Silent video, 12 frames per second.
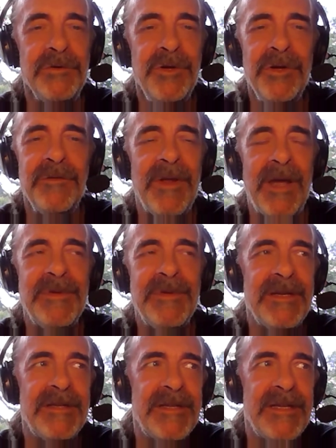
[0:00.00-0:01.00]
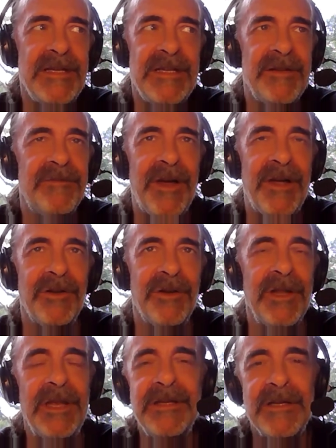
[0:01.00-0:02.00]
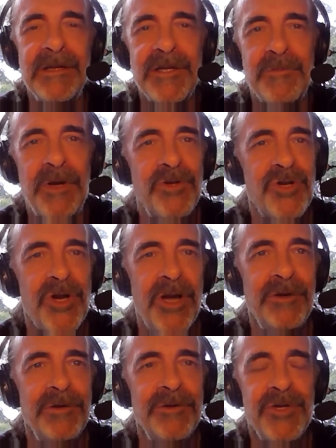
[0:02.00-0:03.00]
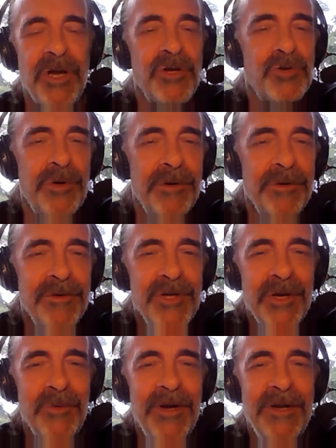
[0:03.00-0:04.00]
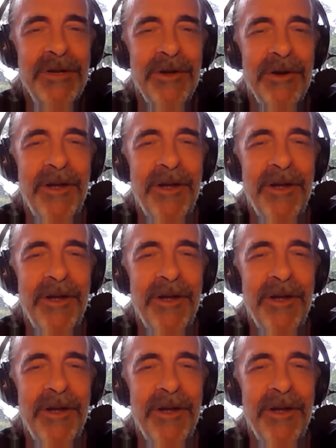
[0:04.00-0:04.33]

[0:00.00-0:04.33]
You can, it's easy to find on LinkedIn as well, John Joyner, J-O-Y-N-E-R.